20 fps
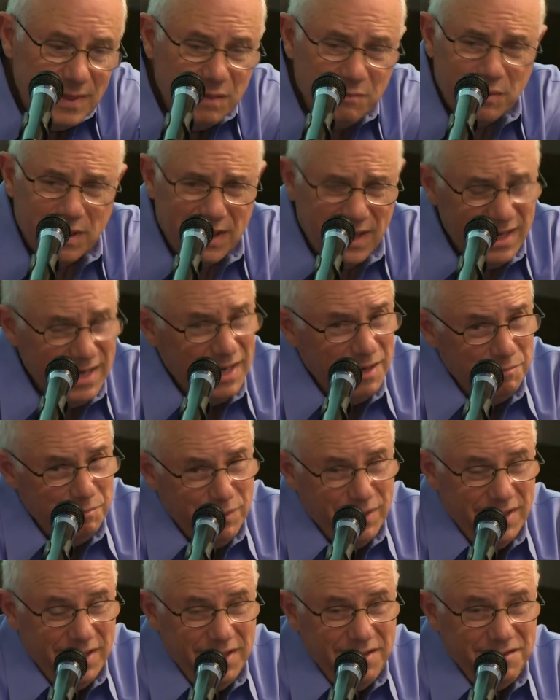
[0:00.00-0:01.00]
but I can't
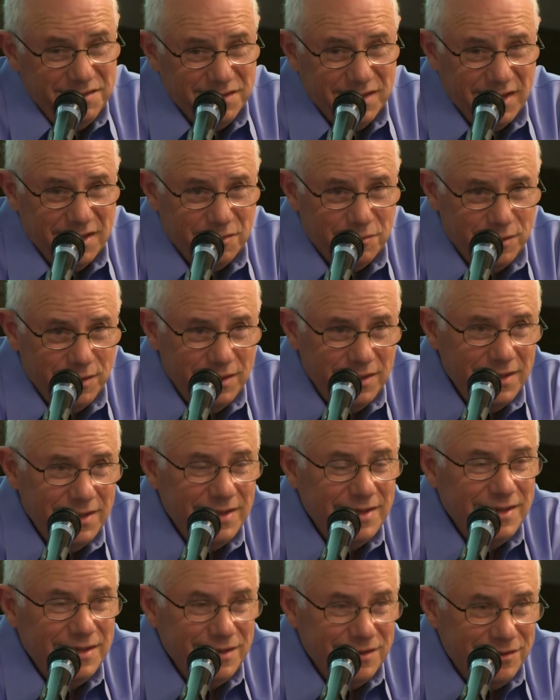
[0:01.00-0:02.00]
pay his salary.
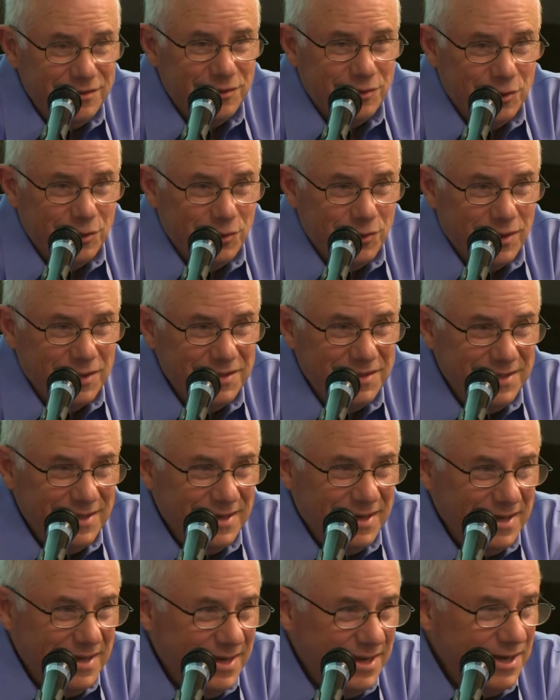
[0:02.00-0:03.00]
So
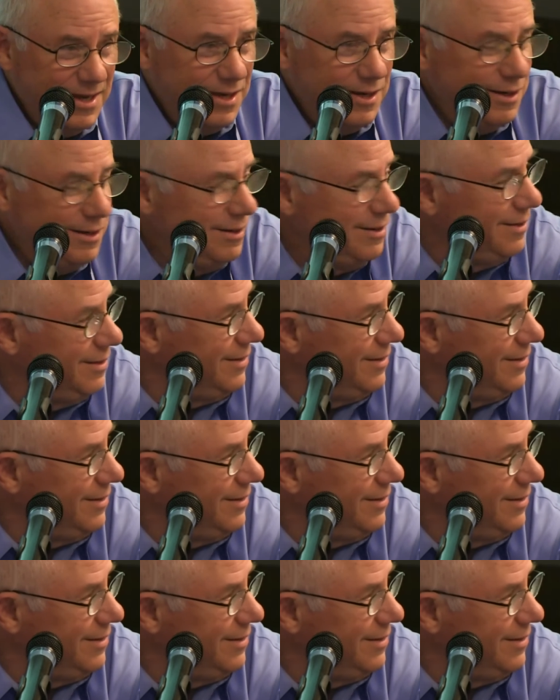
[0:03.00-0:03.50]
until I can,